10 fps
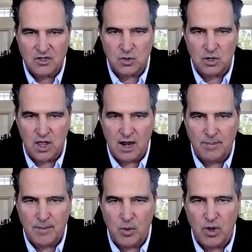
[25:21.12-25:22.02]
So a lot of
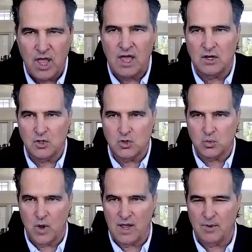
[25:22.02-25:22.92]
people can't lose
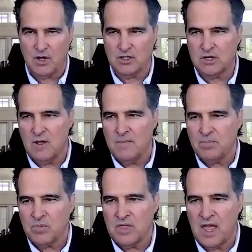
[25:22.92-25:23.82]
weight because
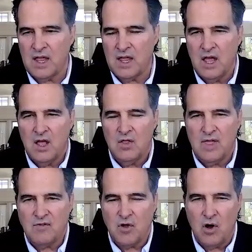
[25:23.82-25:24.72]
they
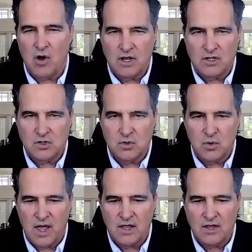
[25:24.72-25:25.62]
they've gone
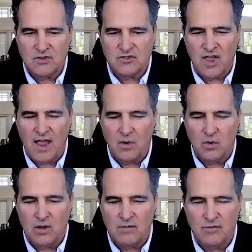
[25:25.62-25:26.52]
into a
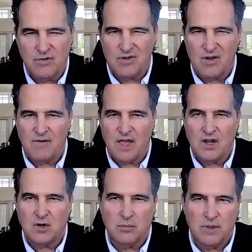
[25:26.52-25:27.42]
cycle of of
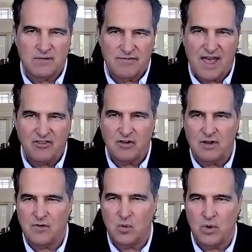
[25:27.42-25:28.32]
intermittent fasting,
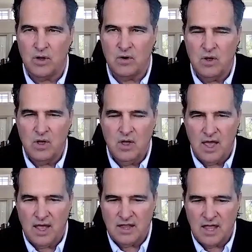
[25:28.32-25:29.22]
if you will,
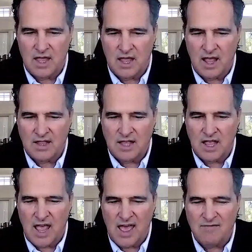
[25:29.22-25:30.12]
and they and
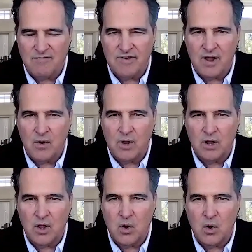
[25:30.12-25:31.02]
they have very
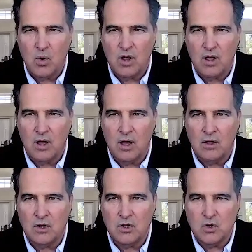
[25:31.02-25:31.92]
low
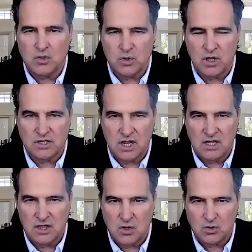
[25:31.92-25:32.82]
uh, nutrients
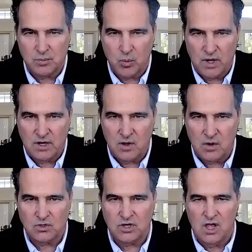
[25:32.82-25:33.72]
in those
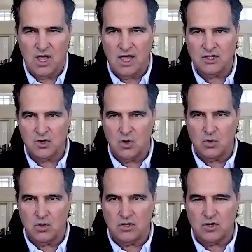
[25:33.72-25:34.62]
windows, and
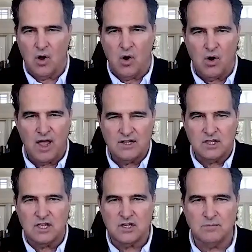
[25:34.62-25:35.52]
so there's all kinds
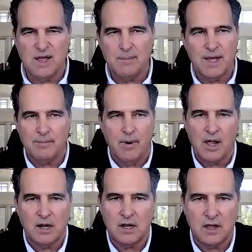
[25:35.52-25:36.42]
of things
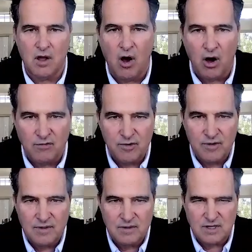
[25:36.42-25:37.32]
metabolically off.
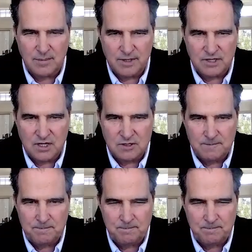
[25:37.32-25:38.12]
Does that make sense?